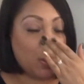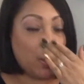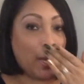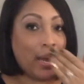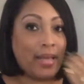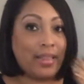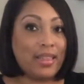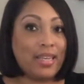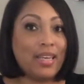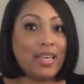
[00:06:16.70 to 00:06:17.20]

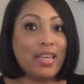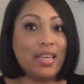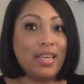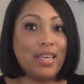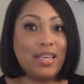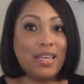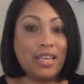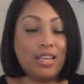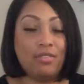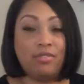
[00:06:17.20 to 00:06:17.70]
think
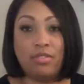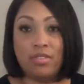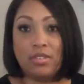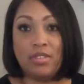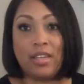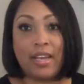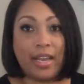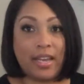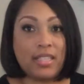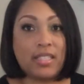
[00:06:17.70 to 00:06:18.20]
he
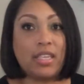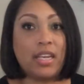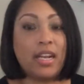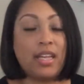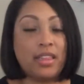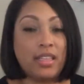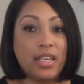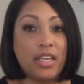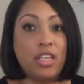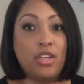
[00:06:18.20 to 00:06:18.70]
like I said,
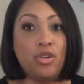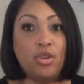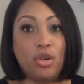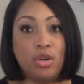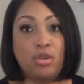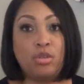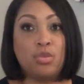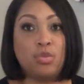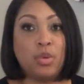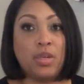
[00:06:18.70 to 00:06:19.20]
I think he
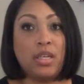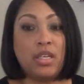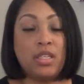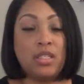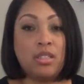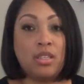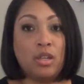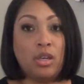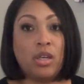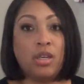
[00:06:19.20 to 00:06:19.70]
knows what
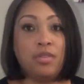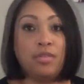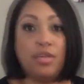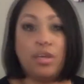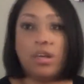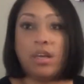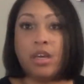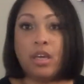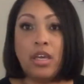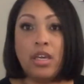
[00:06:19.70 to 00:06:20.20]
he's looking
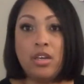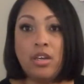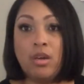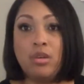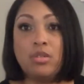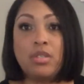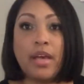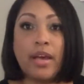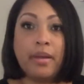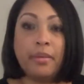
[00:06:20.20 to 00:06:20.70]
for. He
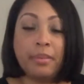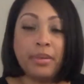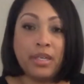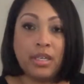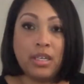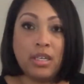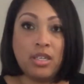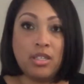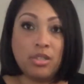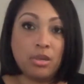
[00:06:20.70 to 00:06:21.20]
knows how to put
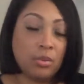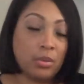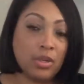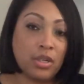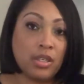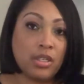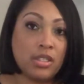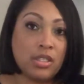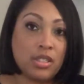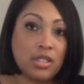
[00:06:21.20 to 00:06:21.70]
it into
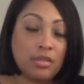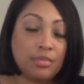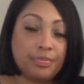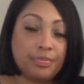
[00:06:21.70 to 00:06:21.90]
words.